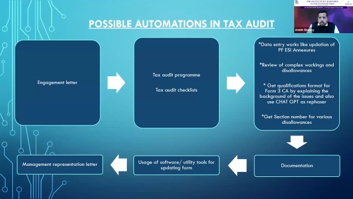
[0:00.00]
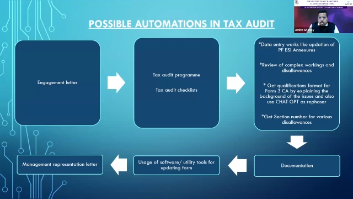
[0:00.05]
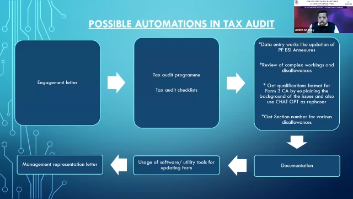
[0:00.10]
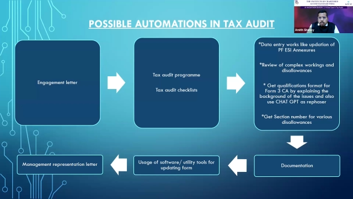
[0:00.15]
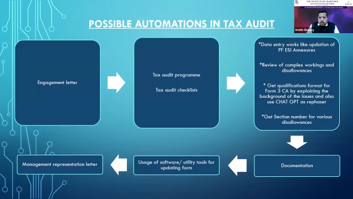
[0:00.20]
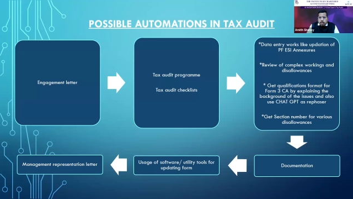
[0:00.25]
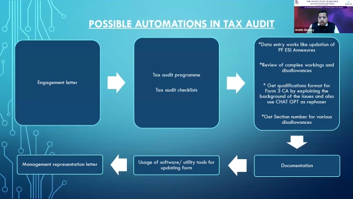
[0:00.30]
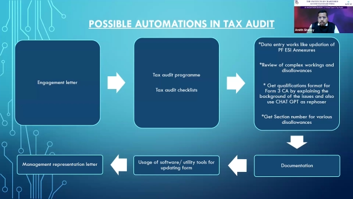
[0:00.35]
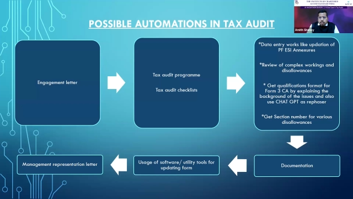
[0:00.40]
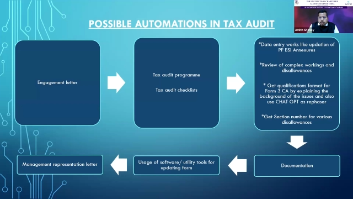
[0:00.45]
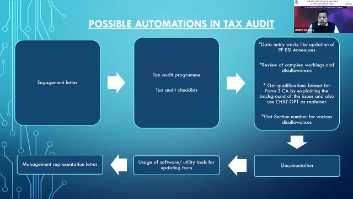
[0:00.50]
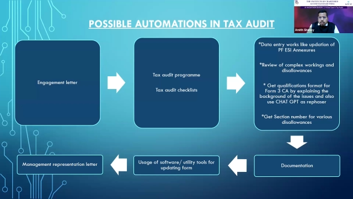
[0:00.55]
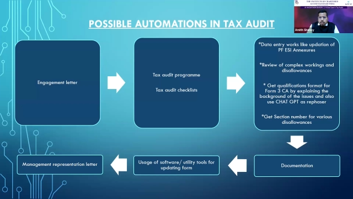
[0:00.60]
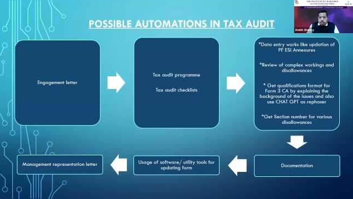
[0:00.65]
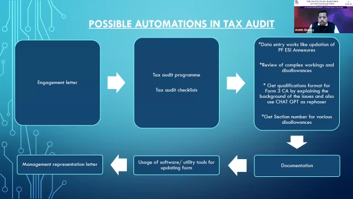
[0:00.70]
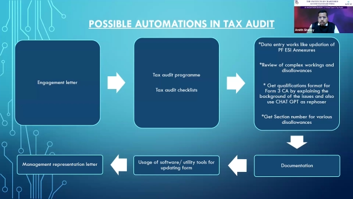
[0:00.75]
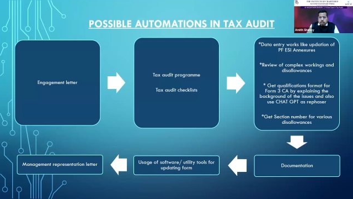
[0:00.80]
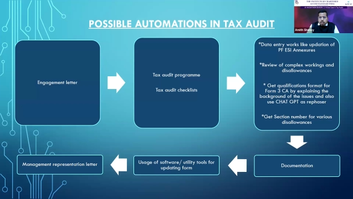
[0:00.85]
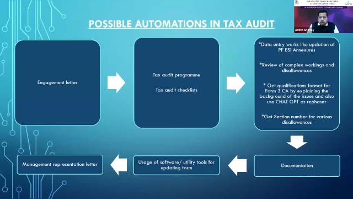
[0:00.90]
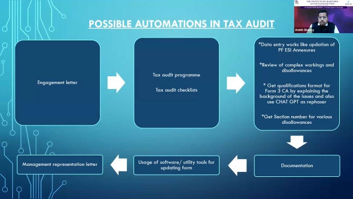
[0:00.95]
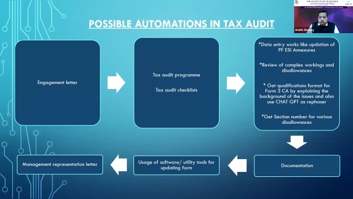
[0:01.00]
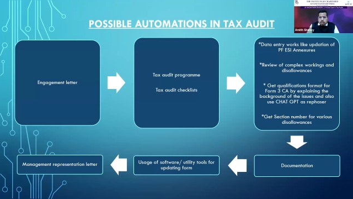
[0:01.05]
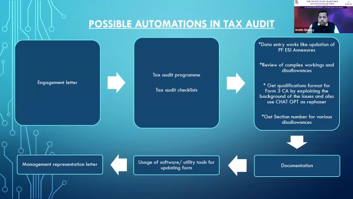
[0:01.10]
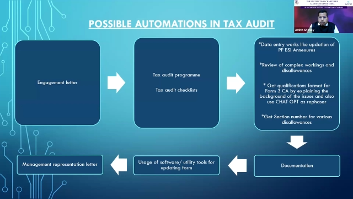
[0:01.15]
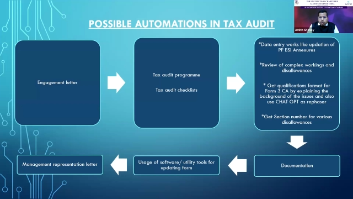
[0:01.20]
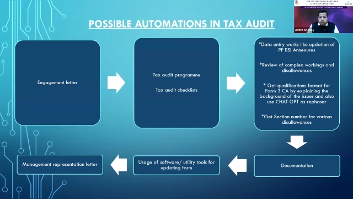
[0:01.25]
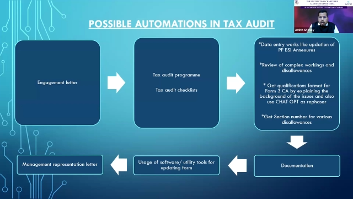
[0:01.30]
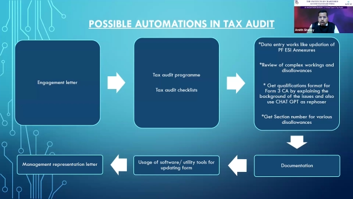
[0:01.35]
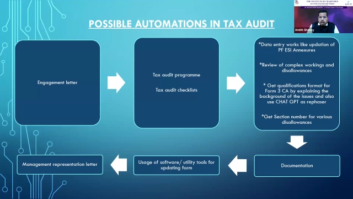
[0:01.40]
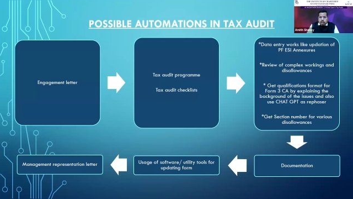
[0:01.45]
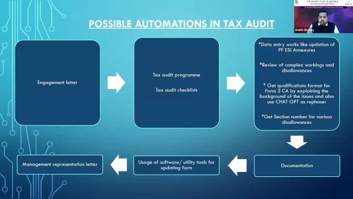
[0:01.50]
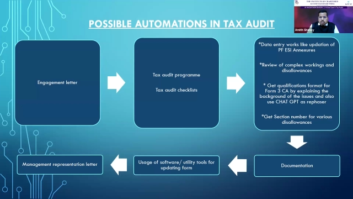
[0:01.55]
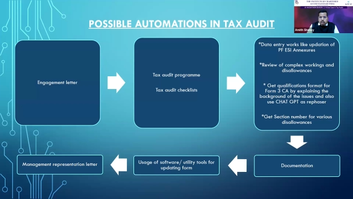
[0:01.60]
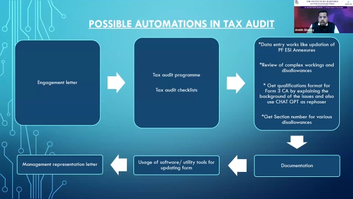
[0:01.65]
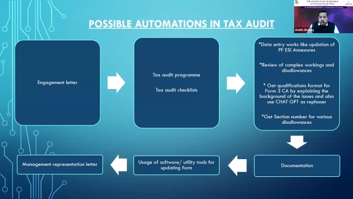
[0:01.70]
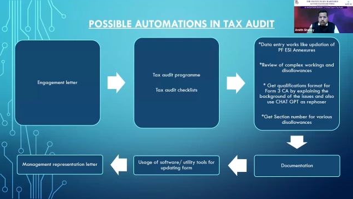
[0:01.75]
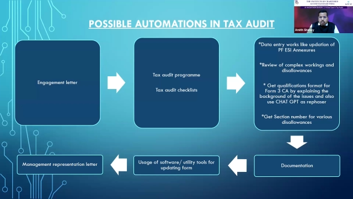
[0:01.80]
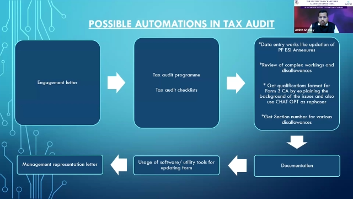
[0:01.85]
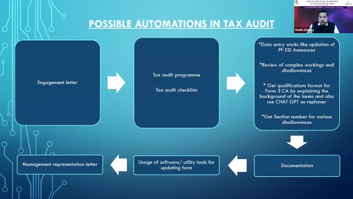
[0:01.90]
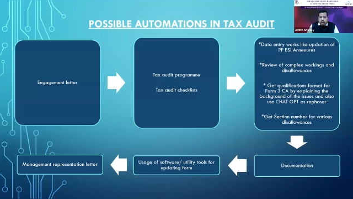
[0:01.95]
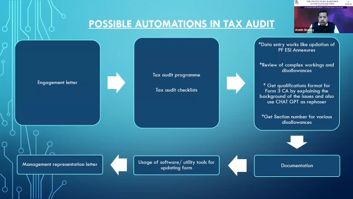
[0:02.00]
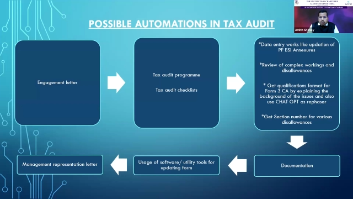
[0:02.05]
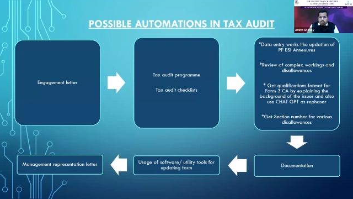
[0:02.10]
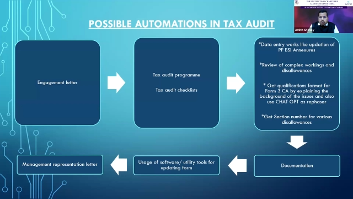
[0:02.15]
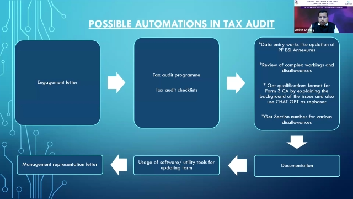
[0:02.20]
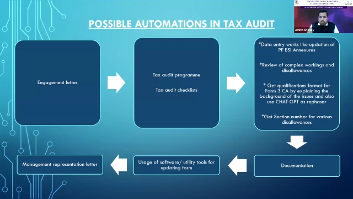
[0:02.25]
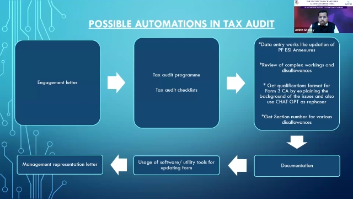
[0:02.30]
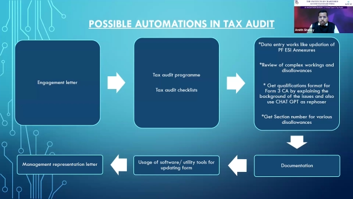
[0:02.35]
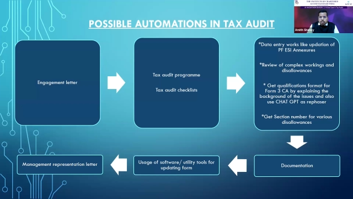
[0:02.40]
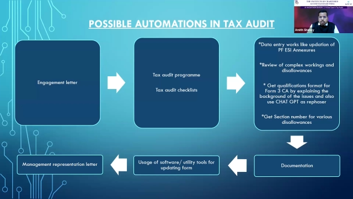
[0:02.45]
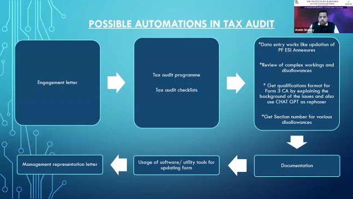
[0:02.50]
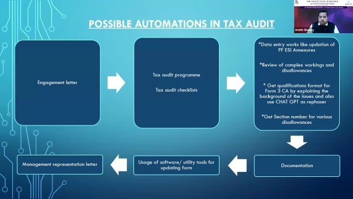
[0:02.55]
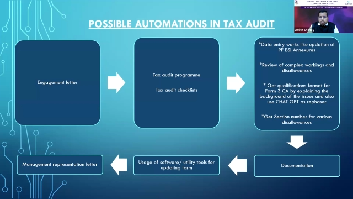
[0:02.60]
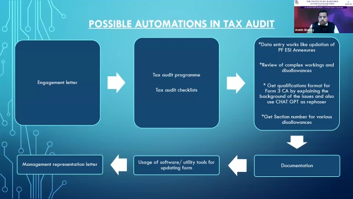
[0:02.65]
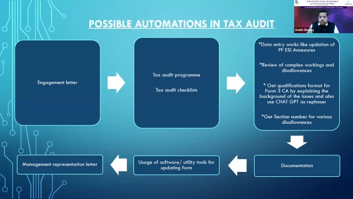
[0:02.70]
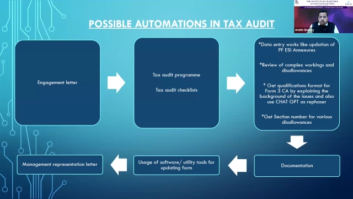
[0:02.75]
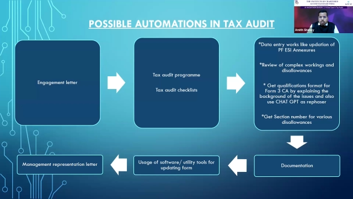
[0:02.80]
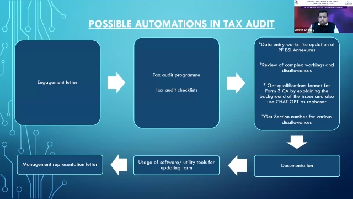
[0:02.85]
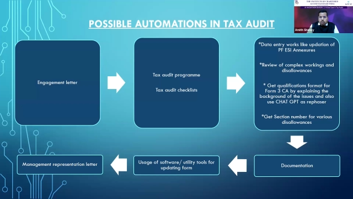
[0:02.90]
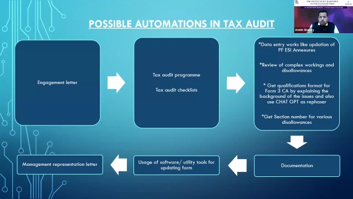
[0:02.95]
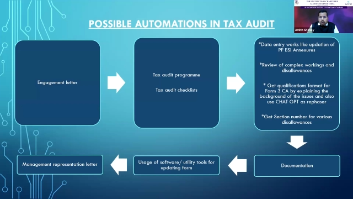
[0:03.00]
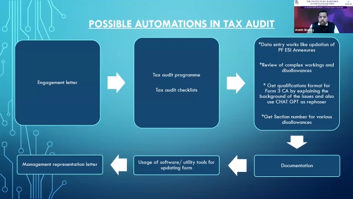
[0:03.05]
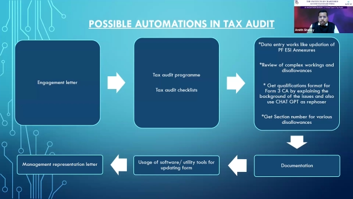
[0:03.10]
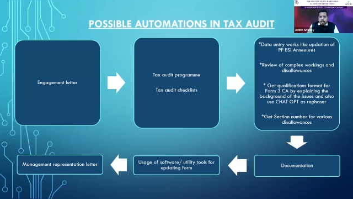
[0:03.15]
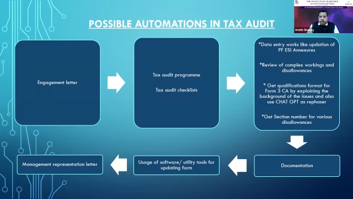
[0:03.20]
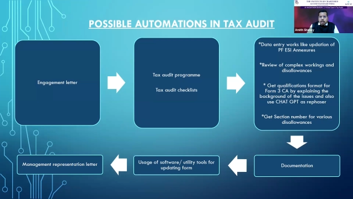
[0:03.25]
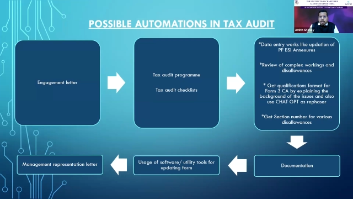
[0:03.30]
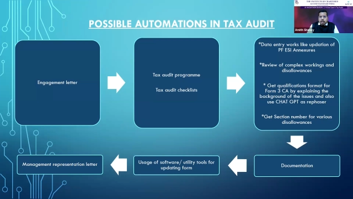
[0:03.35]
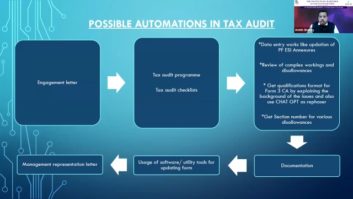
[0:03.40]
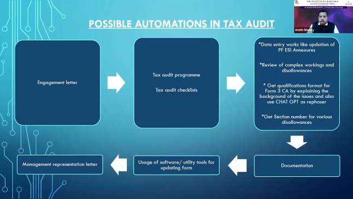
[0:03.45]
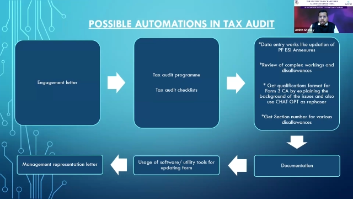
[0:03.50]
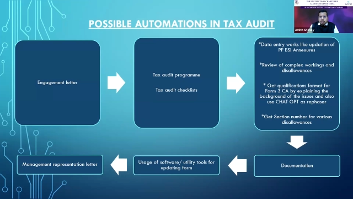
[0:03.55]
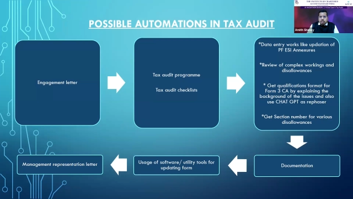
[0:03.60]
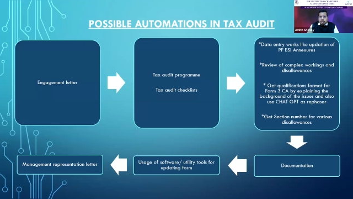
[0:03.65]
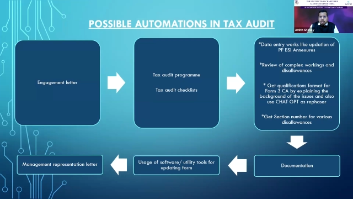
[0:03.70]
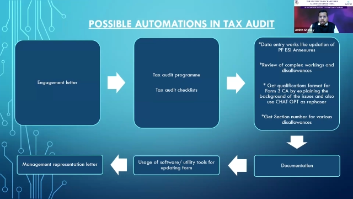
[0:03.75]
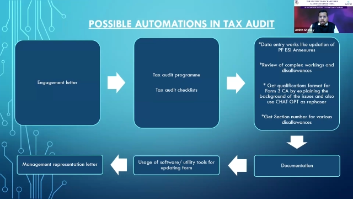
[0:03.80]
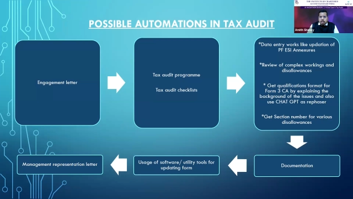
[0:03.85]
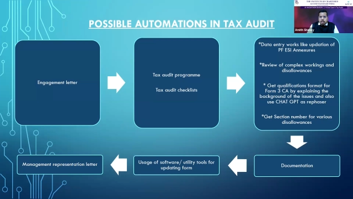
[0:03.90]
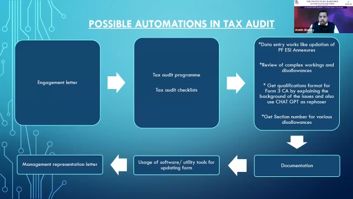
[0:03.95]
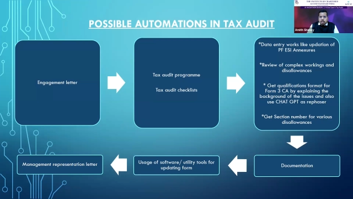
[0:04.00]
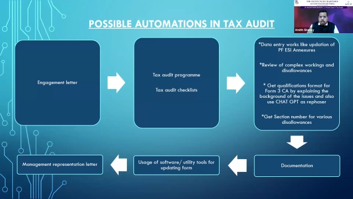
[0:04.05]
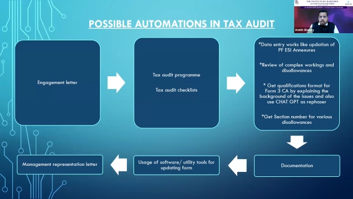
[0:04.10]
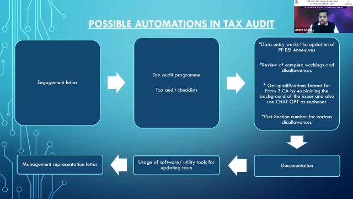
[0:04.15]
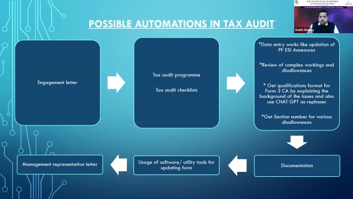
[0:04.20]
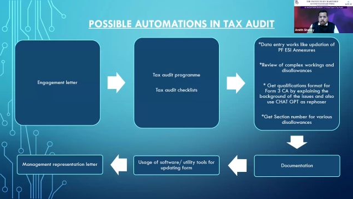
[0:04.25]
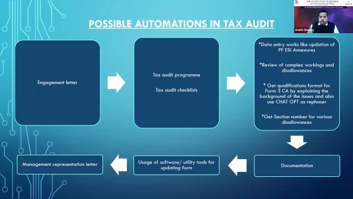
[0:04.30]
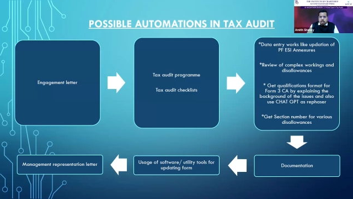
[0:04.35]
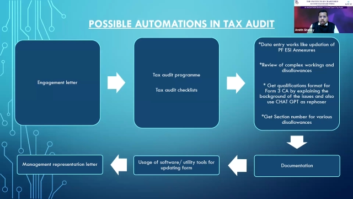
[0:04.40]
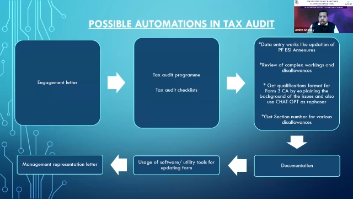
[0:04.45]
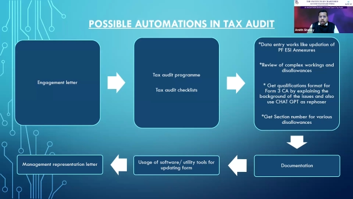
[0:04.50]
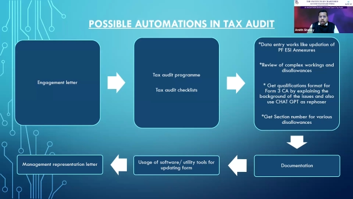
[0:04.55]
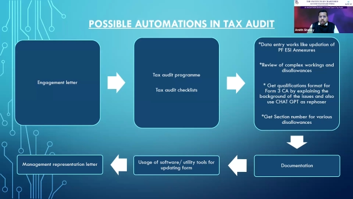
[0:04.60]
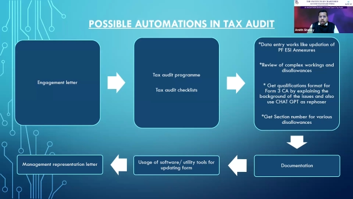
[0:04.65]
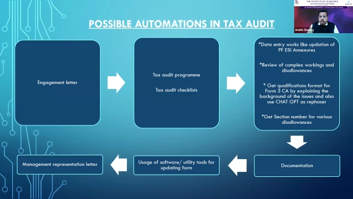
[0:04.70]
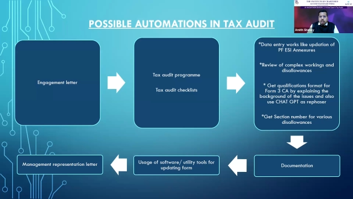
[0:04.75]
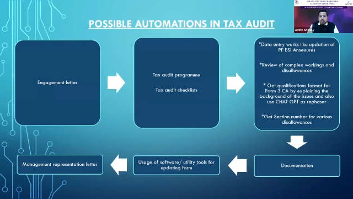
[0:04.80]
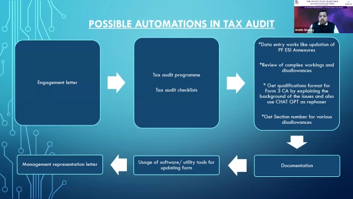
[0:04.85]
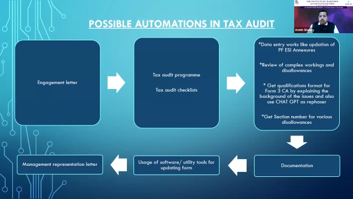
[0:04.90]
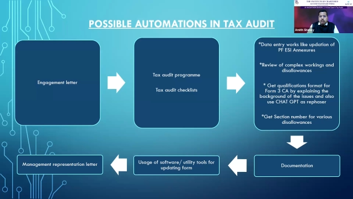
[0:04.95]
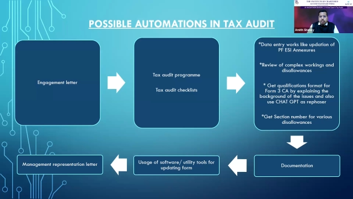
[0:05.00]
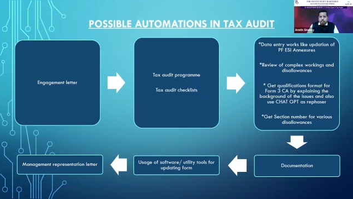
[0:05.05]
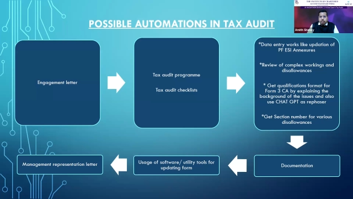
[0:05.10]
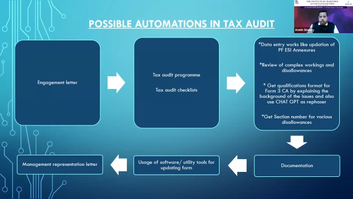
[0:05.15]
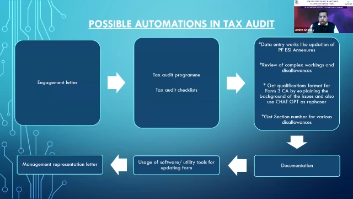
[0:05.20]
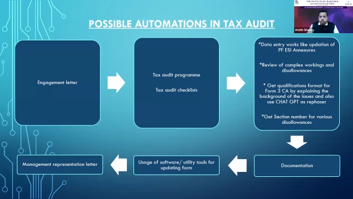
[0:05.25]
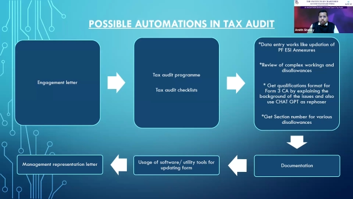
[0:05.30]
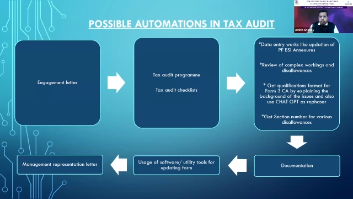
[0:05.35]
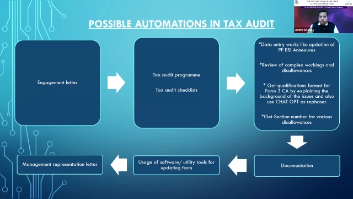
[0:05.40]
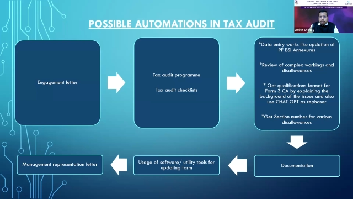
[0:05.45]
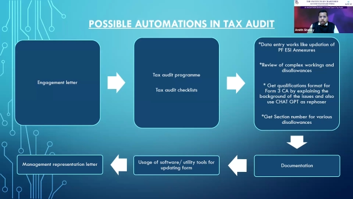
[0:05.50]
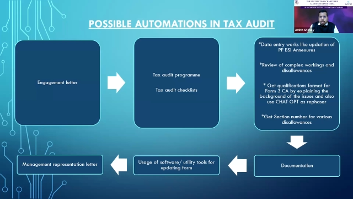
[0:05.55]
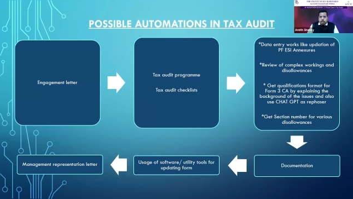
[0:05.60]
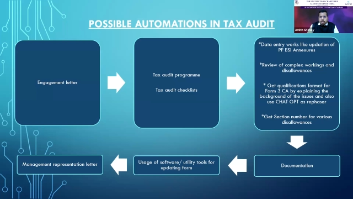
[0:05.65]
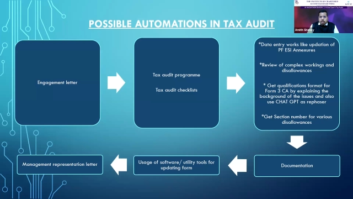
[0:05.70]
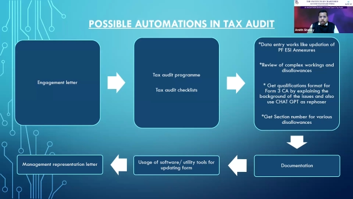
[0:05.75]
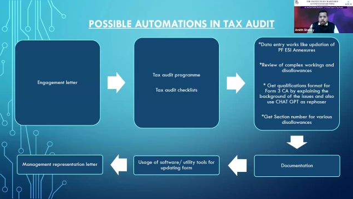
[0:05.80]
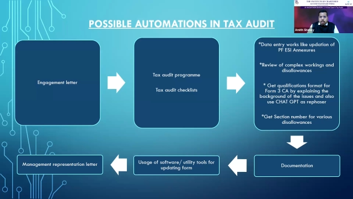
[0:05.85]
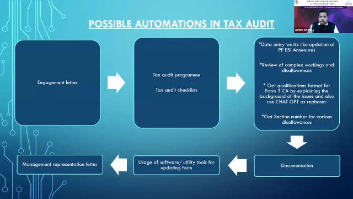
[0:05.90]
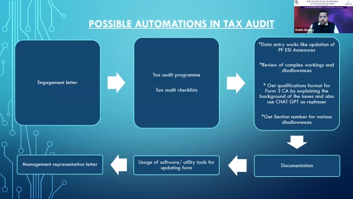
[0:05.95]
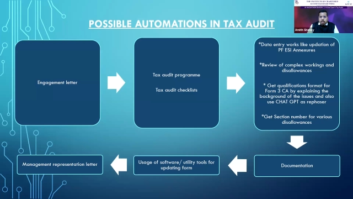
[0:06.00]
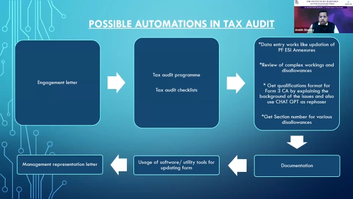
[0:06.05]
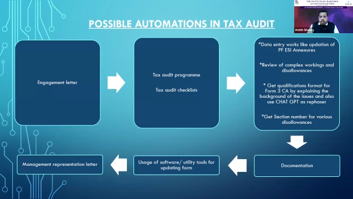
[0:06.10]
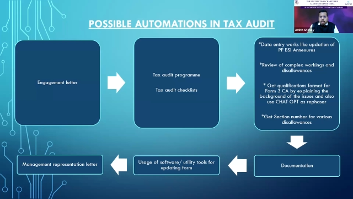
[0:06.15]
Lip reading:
[unreadable: no face in view]